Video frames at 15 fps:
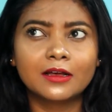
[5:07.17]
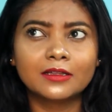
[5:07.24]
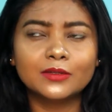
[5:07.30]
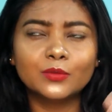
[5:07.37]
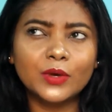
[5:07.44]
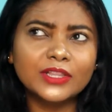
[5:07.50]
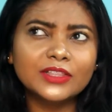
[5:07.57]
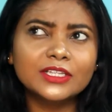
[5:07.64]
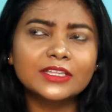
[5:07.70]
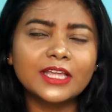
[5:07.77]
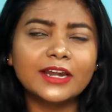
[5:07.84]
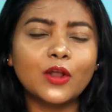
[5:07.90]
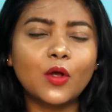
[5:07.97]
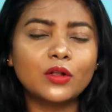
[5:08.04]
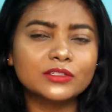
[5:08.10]
The one thing
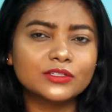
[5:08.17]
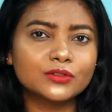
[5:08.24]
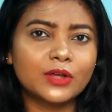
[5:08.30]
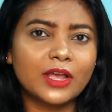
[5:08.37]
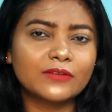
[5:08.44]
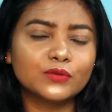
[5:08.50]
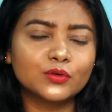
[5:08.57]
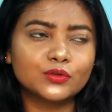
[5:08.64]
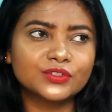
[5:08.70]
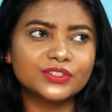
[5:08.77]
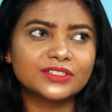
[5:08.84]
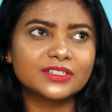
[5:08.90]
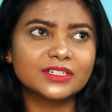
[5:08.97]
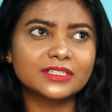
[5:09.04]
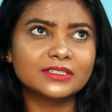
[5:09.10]
that also I've
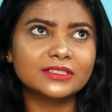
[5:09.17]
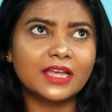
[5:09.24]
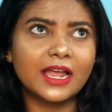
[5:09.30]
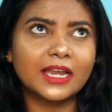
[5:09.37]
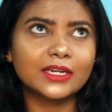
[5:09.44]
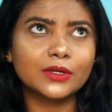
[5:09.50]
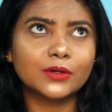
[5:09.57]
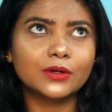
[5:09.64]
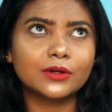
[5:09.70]
noticed is that